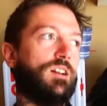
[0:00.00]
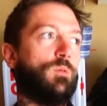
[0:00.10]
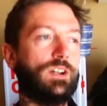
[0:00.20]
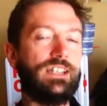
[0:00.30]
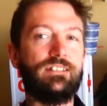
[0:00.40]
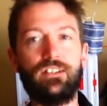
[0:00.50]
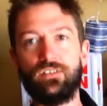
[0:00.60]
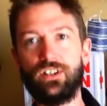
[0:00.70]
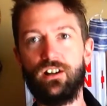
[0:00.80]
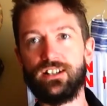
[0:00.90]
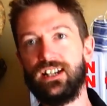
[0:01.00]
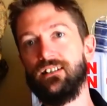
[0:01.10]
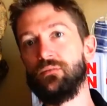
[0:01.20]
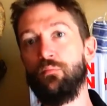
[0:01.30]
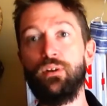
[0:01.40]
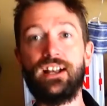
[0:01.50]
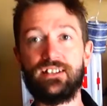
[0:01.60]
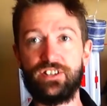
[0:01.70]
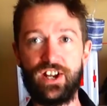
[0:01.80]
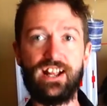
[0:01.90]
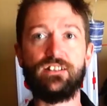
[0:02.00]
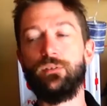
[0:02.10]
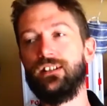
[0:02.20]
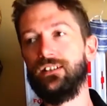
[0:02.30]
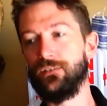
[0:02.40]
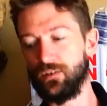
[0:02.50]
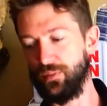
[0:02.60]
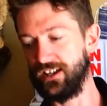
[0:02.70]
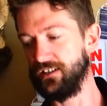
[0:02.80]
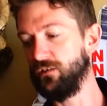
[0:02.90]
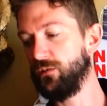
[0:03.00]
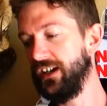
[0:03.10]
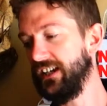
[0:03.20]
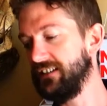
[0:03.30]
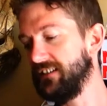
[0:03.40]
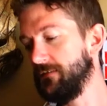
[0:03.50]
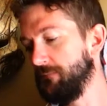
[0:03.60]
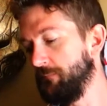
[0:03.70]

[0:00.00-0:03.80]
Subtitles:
I want to give every cocktail its best chance, so I like to use the best ingredients.